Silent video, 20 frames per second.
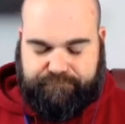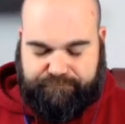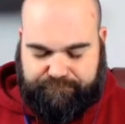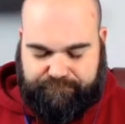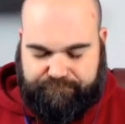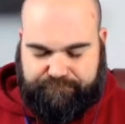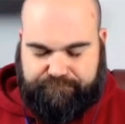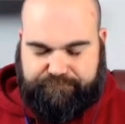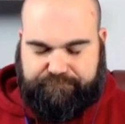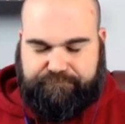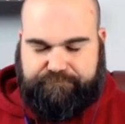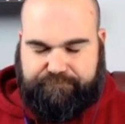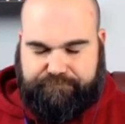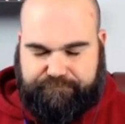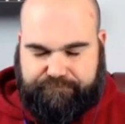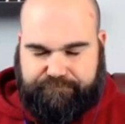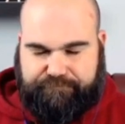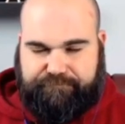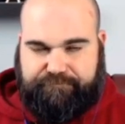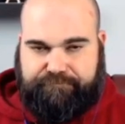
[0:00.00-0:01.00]

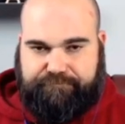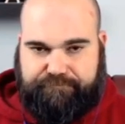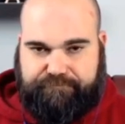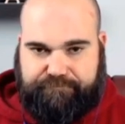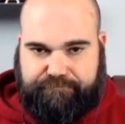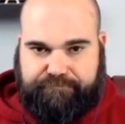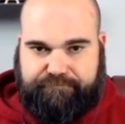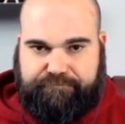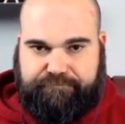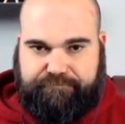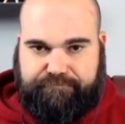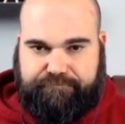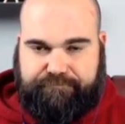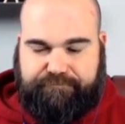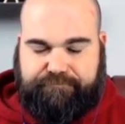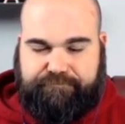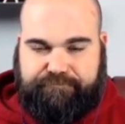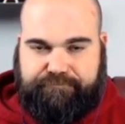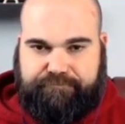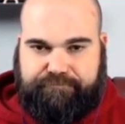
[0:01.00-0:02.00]

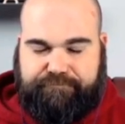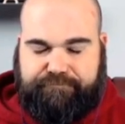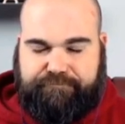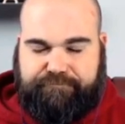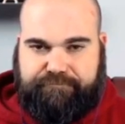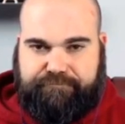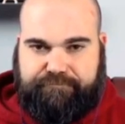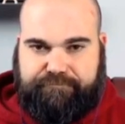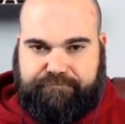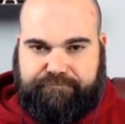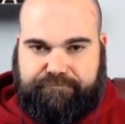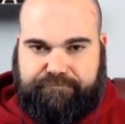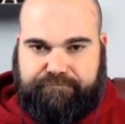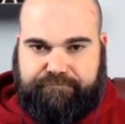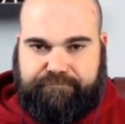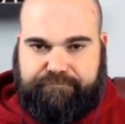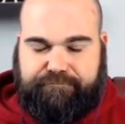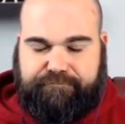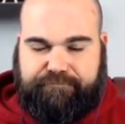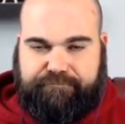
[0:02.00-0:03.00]

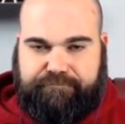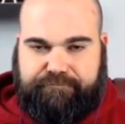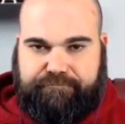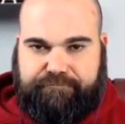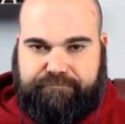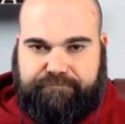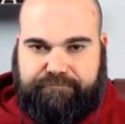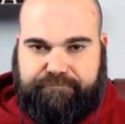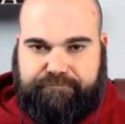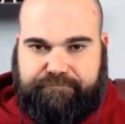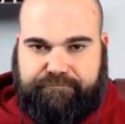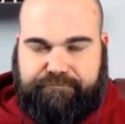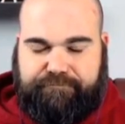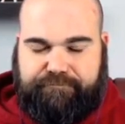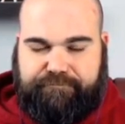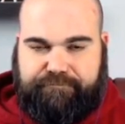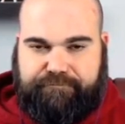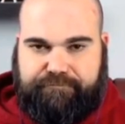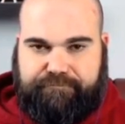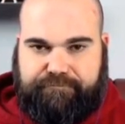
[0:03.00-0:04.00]

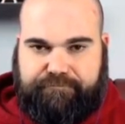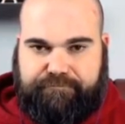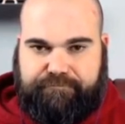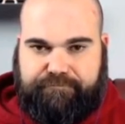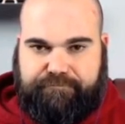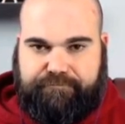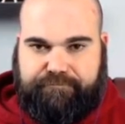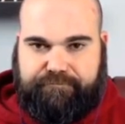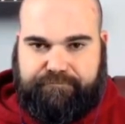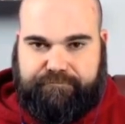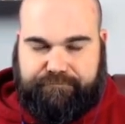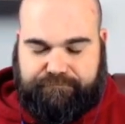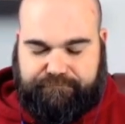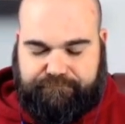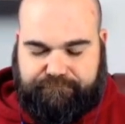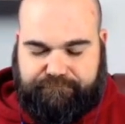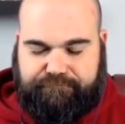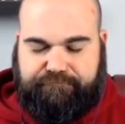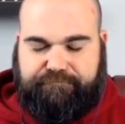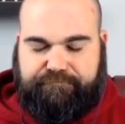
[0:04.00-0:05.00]

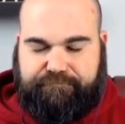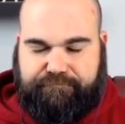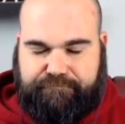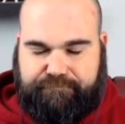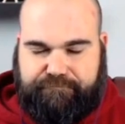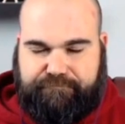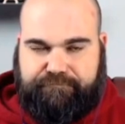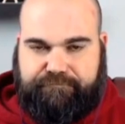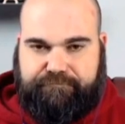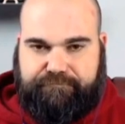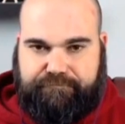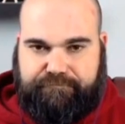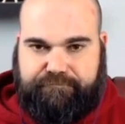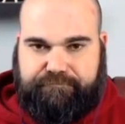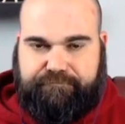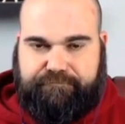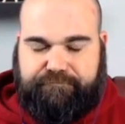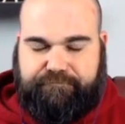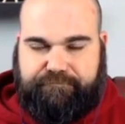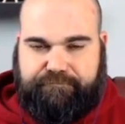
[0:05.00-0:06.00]

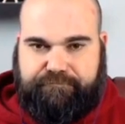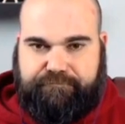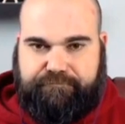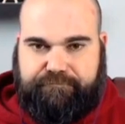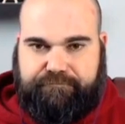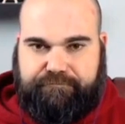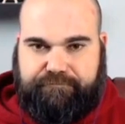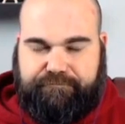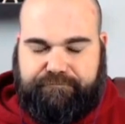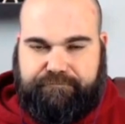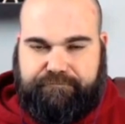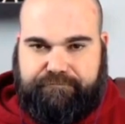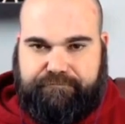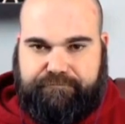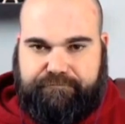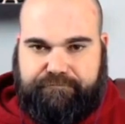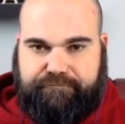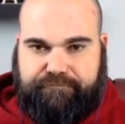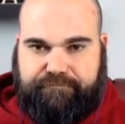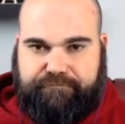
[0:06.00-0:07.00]

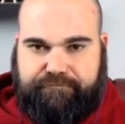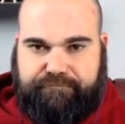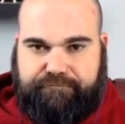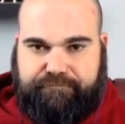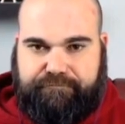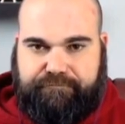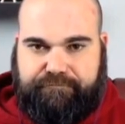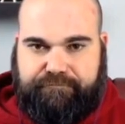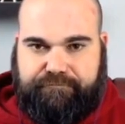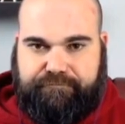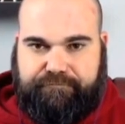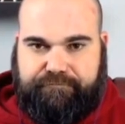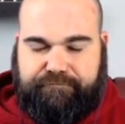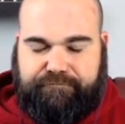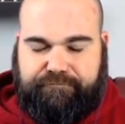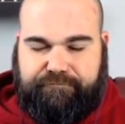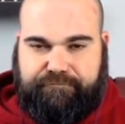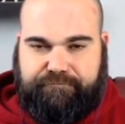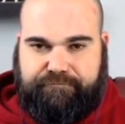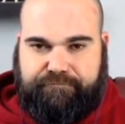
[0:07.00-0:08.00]
No words are spoken by the person on screen.